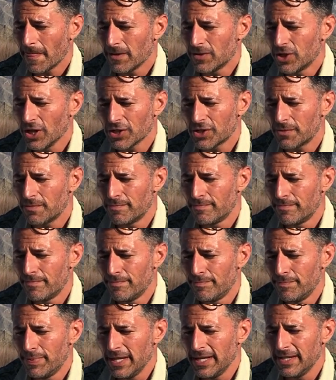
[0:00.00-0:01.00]
just
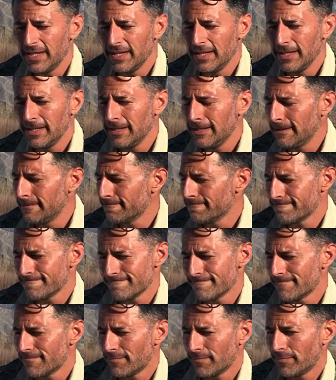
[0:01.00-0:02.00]
be
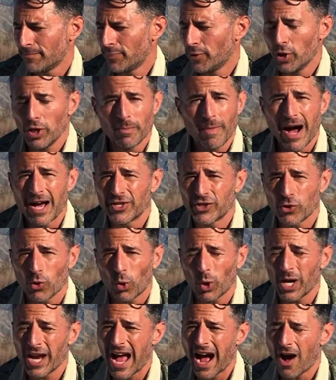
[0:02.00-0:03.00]
putting my
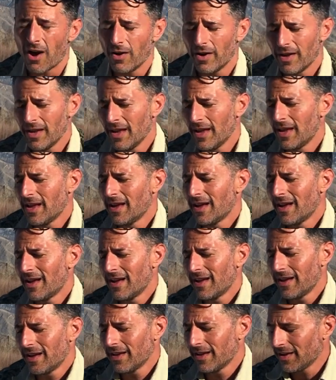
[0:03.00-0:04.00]
story out.
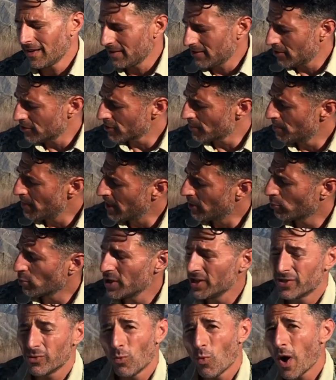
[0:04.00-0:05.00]
There's a big
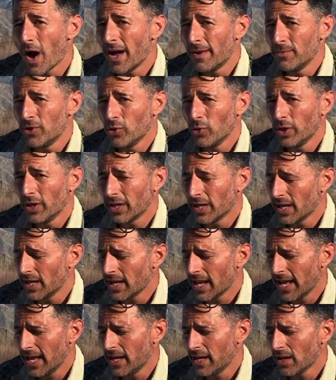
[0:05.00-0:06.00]
reason why I'm doing
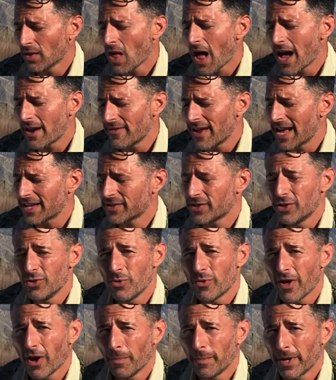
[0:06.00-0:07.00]
it, and a lot of it has to
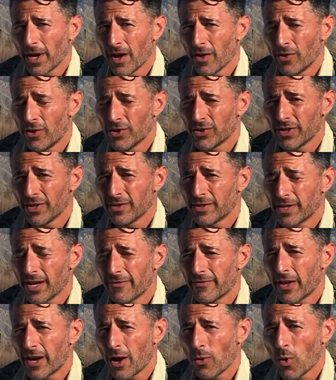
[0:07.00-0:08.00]
do with helping others and
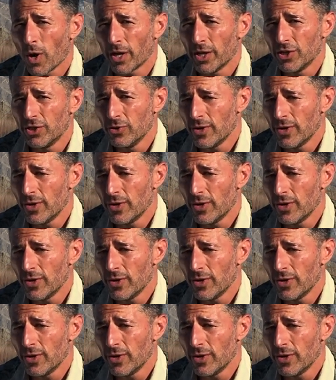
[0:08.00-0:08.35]
stuff that I want to